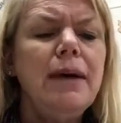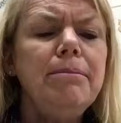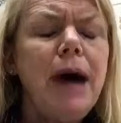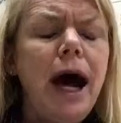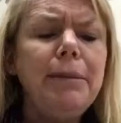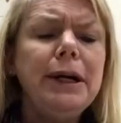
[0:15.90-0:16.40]

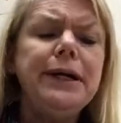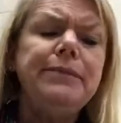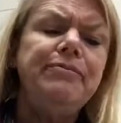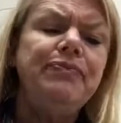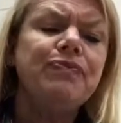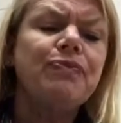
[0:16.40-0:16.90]
Mama,
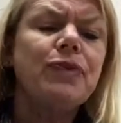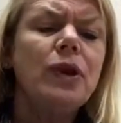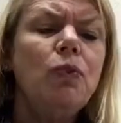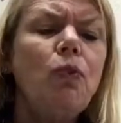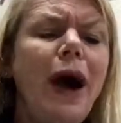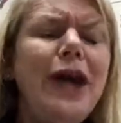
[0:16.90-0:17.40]

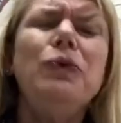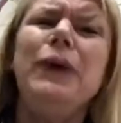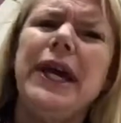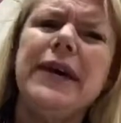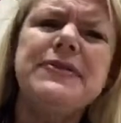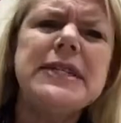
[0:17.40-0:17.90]
why do
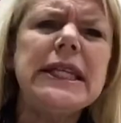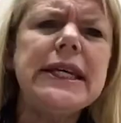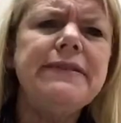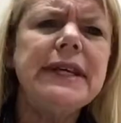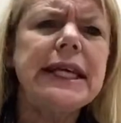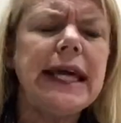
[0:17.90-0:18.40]
we have to
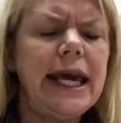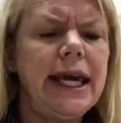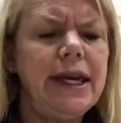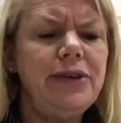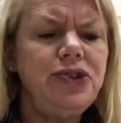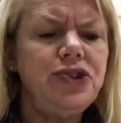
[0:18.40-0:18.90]
live in a
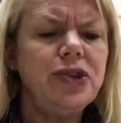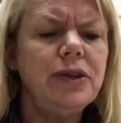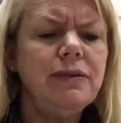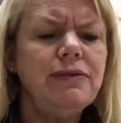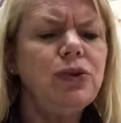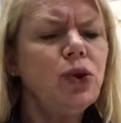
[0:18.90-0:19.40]
cage?
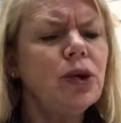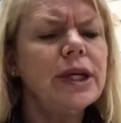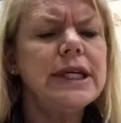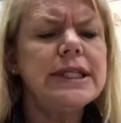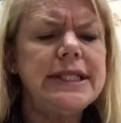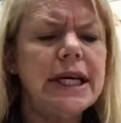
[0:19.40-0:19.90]

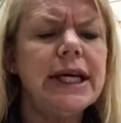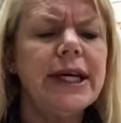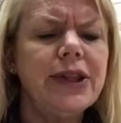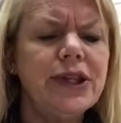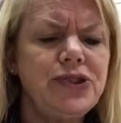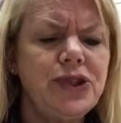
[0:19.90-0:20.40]
Flora dug
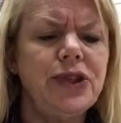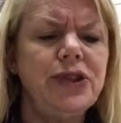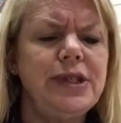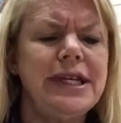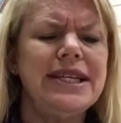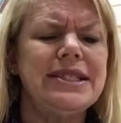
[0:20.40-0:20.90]
in the
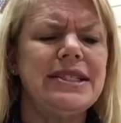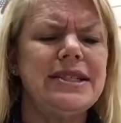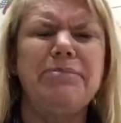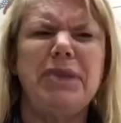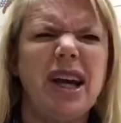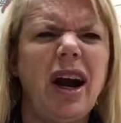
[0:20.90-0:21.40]
dirt at
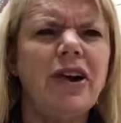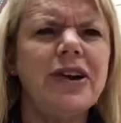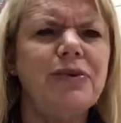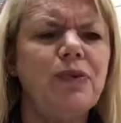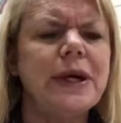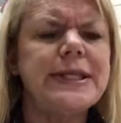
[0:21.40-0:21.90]
something hard
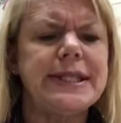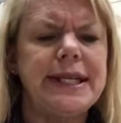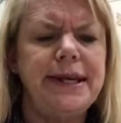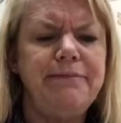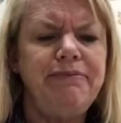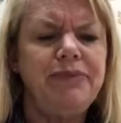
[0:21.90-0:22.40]
and
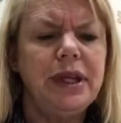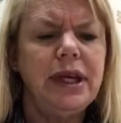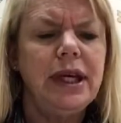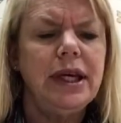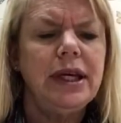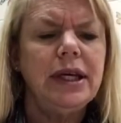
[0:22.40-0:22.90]
rusty.
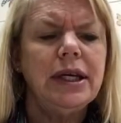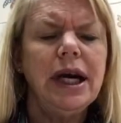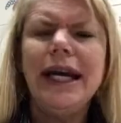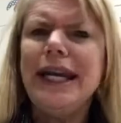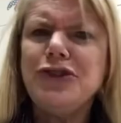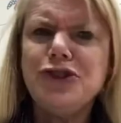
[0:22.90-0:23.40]

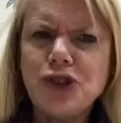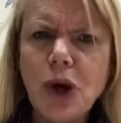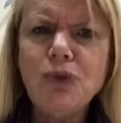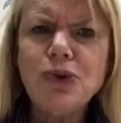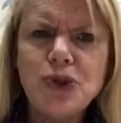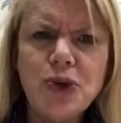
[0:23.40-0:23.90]
Honey,
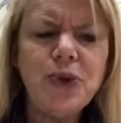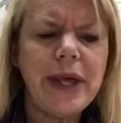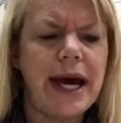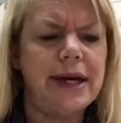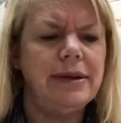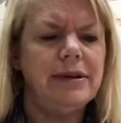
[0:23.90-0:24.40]
don't do
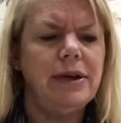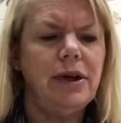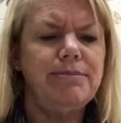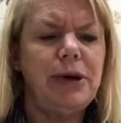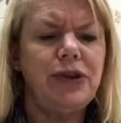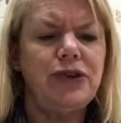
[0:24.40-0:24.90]
that,
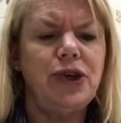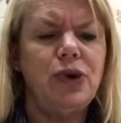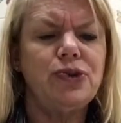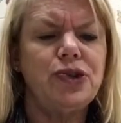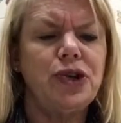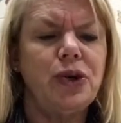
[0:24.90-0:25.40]
her mother
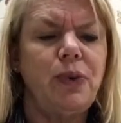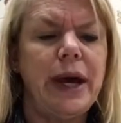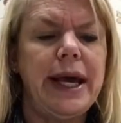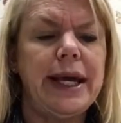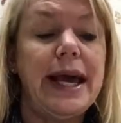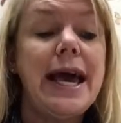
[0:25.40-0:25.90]
nosed her
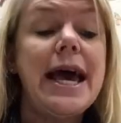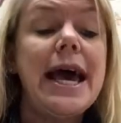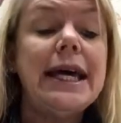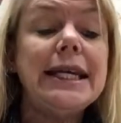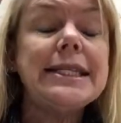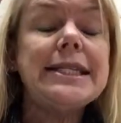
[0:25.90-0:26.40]
way.
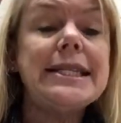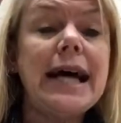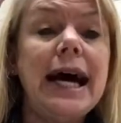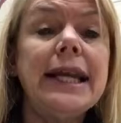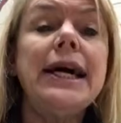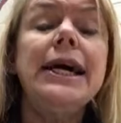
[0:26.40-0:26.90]
And it's
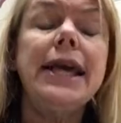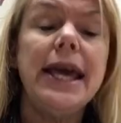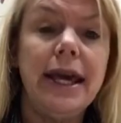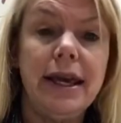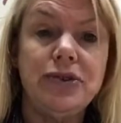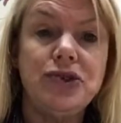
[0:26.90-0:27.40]
not a
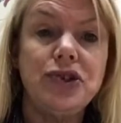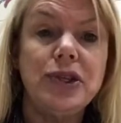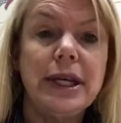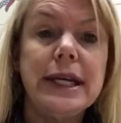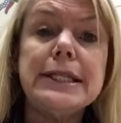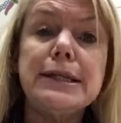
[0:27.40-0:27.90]
cage,
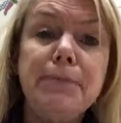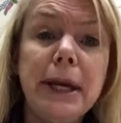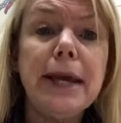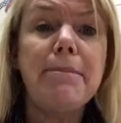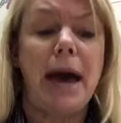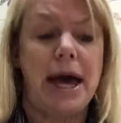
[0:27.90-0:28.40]
it's a
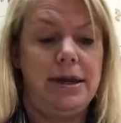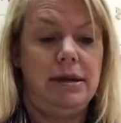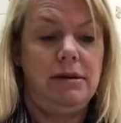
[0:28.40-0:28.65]
pig pen.